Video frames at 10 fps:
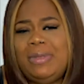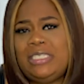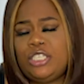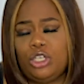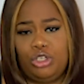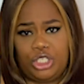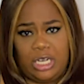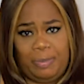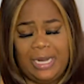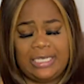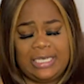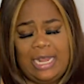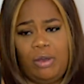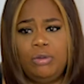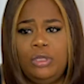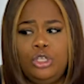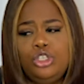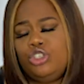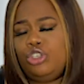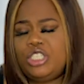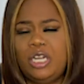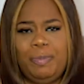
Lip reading: sister got to the place now, she got to